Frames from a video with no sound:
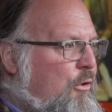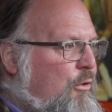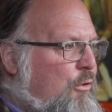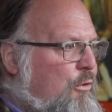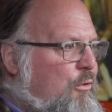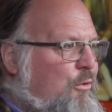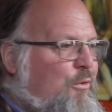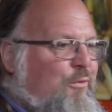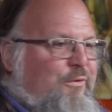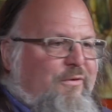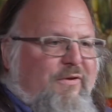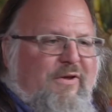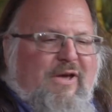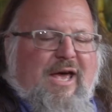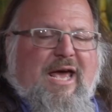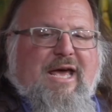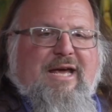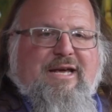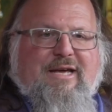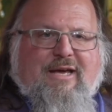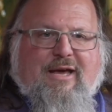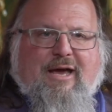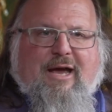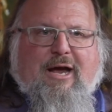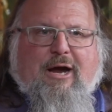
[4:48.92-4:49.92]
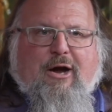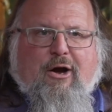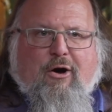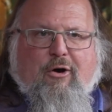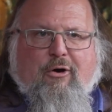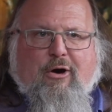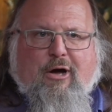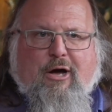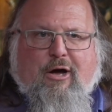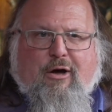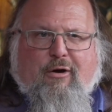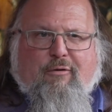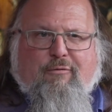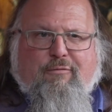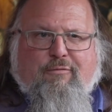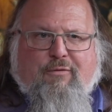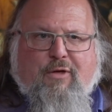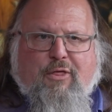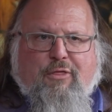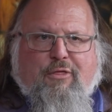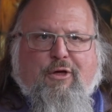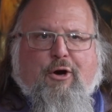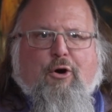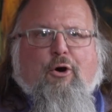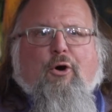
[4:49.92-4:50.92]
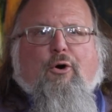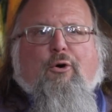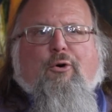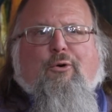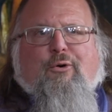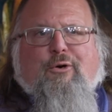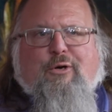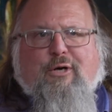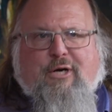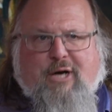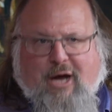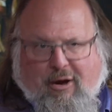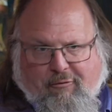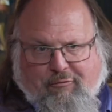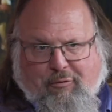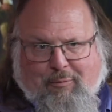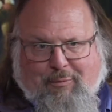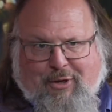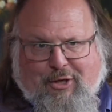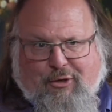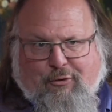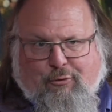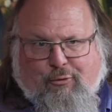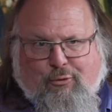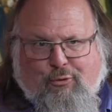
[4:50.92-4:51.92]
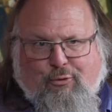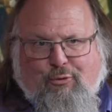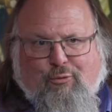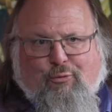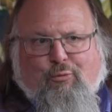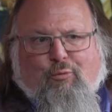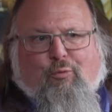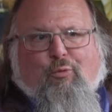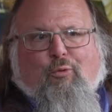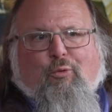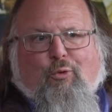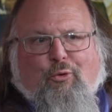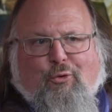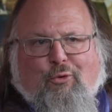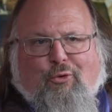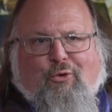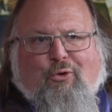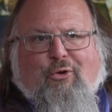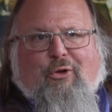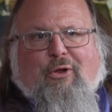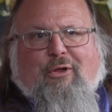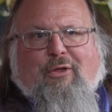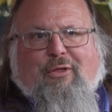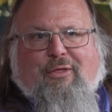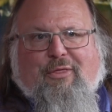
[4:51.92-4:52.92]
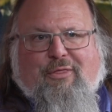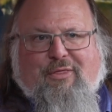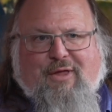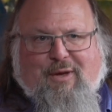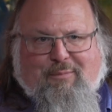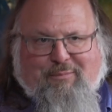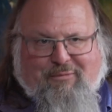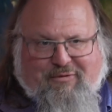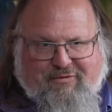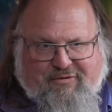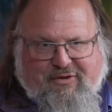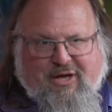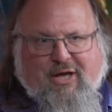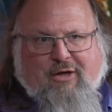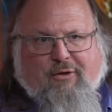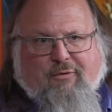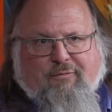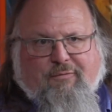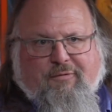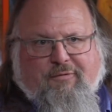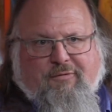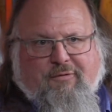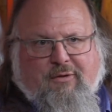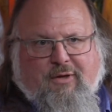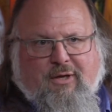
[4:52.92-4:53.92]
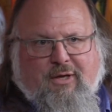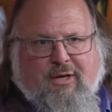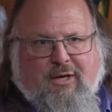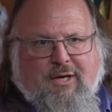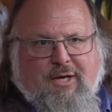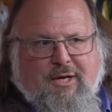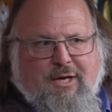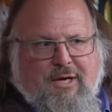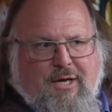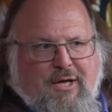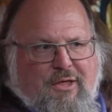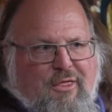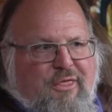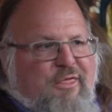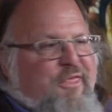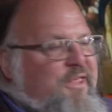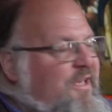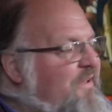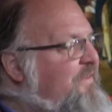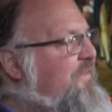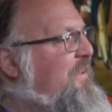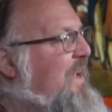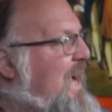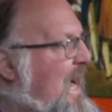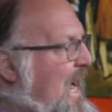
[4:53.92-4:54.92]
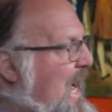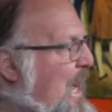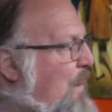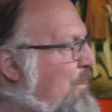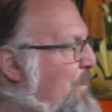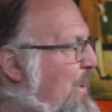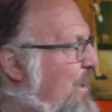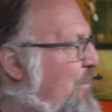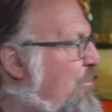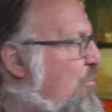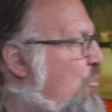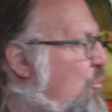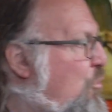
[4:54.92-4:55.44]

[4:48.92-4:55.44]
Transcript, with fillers: who take care of their own government, who rule themselves. This happens